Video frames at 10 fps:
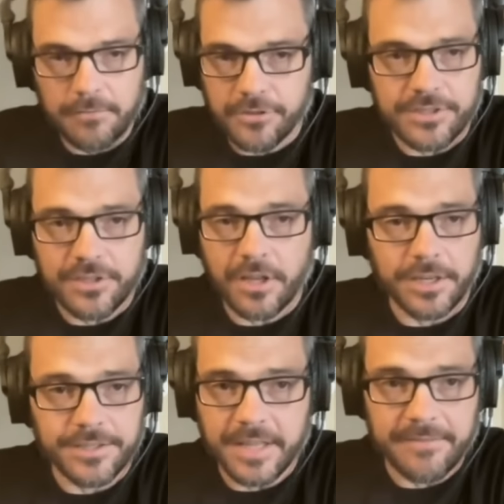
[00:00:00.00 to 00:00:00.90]
as long
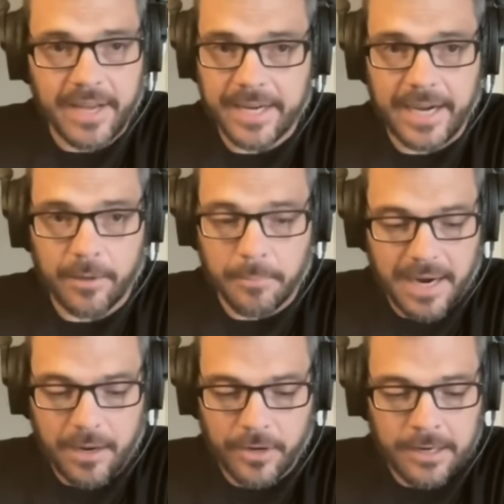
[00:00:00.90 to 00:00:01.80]
as they've had air
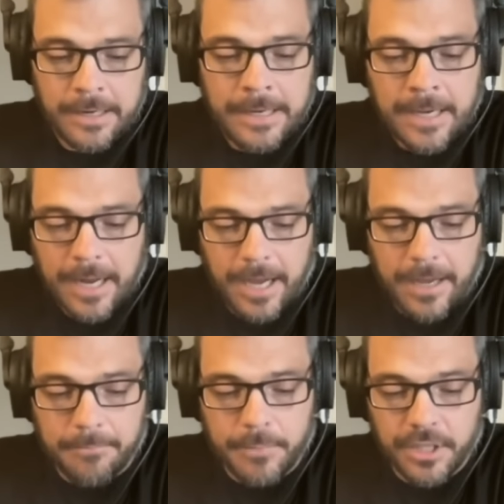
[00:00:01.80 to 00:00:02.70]
power.
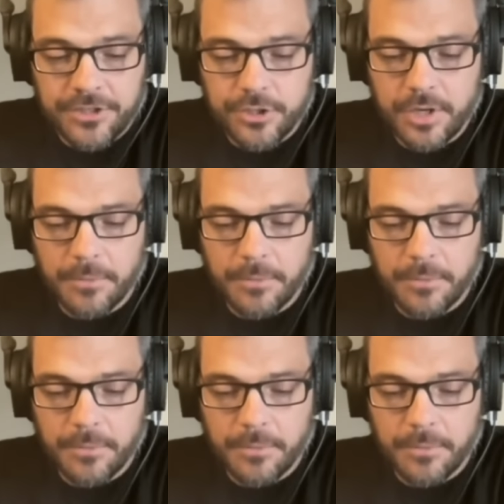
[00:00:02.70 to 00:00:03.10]
Let's do number